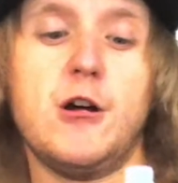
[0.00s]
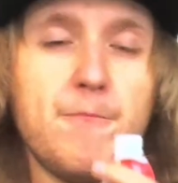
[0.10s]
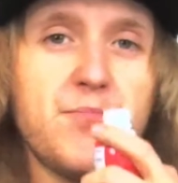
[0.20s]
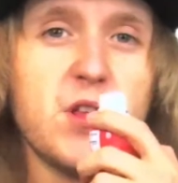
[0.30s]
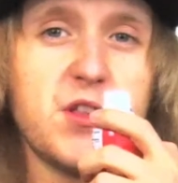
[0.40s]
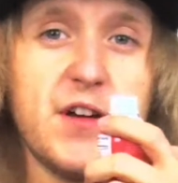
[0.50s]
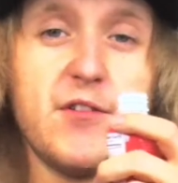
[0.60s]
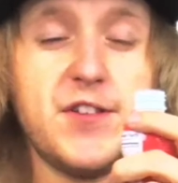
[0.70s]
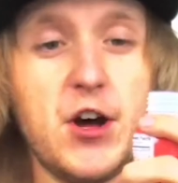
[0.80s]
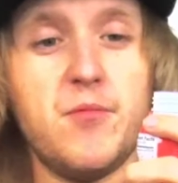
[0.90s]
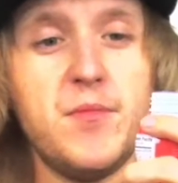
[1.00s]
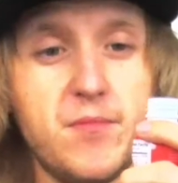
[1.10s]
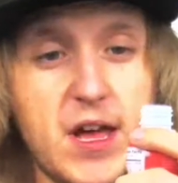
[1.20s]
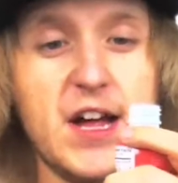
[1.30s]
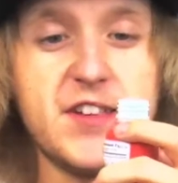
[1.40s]
So it's good. So
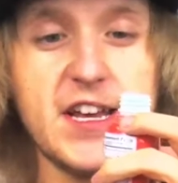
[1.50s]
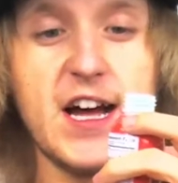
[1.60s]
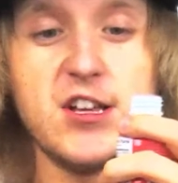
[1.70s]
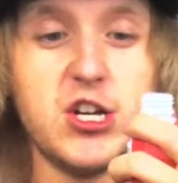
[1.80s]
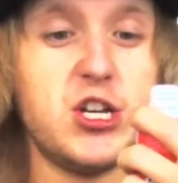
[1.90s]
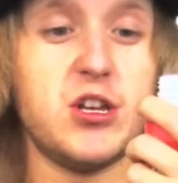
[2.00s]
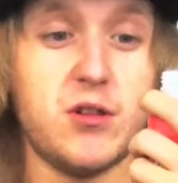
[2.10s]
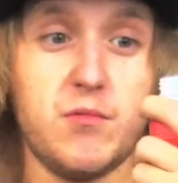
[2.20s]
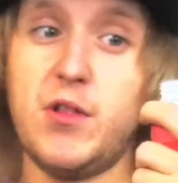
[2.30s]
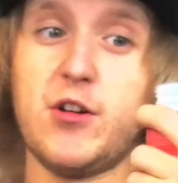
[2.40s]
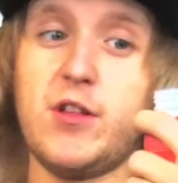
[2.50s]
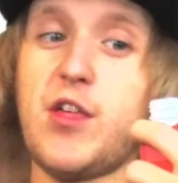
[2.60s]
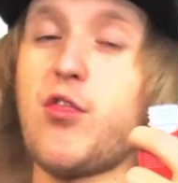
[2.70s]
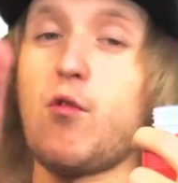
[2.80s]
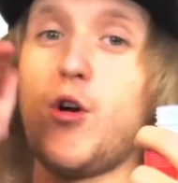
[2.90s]
like I said, guys, you could just literally
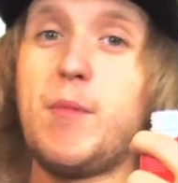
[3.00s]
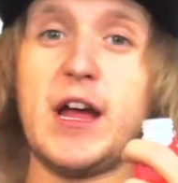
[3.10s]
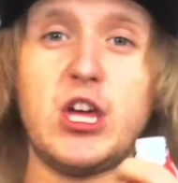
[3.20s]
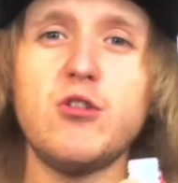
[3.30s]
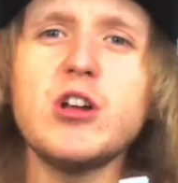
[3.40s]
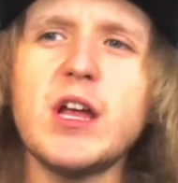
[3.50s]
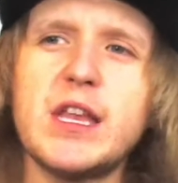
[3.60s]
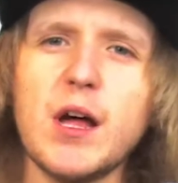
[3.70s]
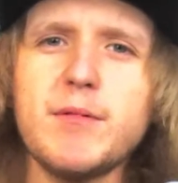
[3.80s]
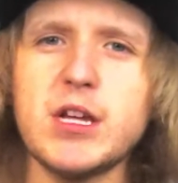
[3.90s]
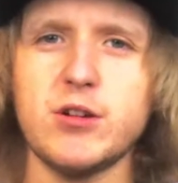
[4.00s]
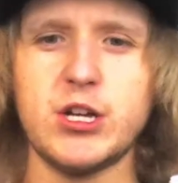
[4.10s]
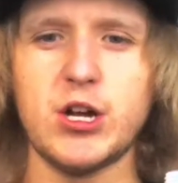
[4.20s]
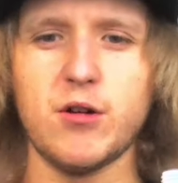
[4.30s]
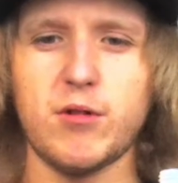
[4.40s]
throw it back. You could. It's up to
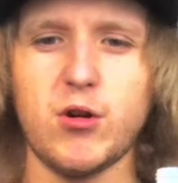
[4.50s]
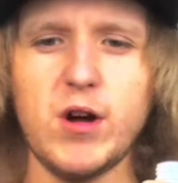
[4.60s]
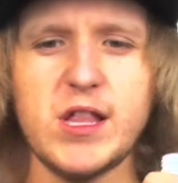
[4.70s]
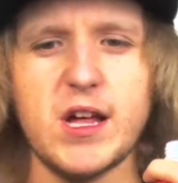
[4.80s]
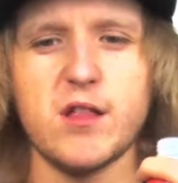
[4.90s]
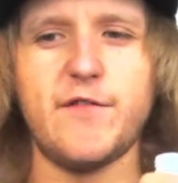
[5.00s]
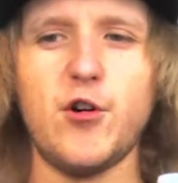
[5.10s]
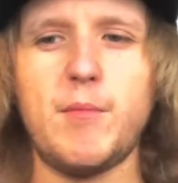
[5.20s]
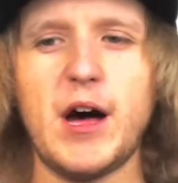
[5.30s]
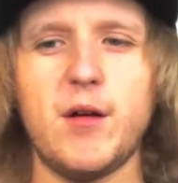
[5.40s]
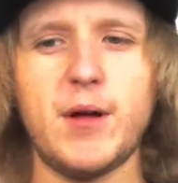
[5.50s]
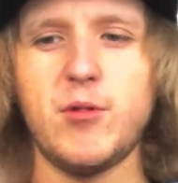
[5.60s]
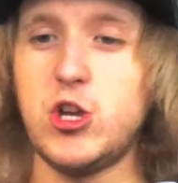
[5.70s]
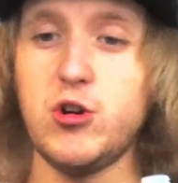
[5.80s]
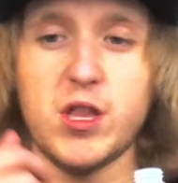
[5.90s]
you. Koi says the full bottle, but I
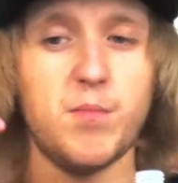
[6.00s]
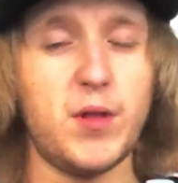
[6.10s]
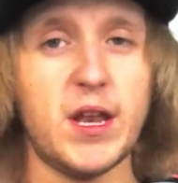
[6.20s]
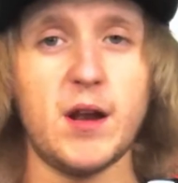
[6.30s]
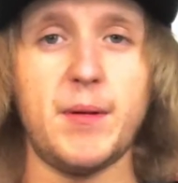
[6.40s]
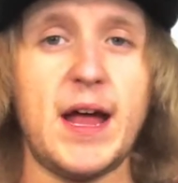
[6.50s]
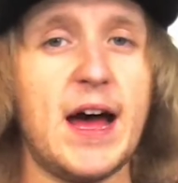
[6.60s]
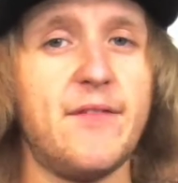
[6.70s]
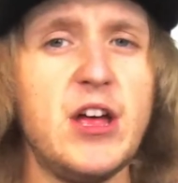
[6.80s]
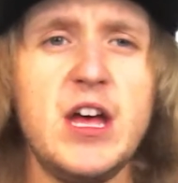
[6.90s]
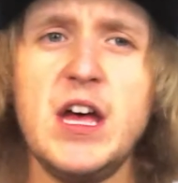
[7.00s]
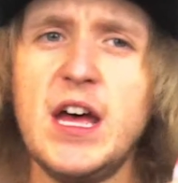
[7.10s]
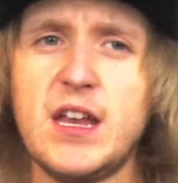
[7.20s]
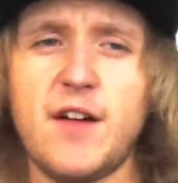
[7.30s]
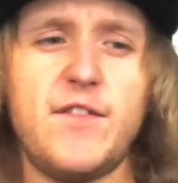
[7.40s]
mean, you could split it up in half.
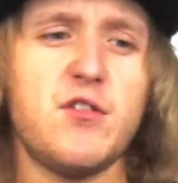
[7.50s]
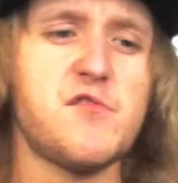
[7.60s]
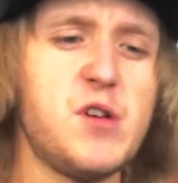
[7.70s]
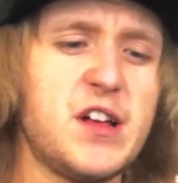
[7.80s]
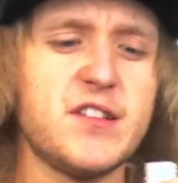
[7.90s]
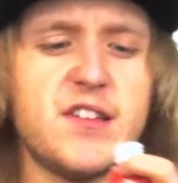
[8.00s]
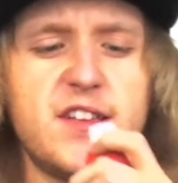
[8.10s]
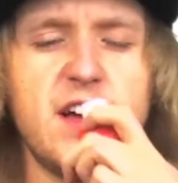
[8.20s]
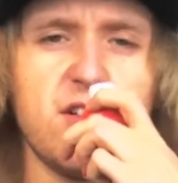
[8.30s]
Take a few swigs. Let's see.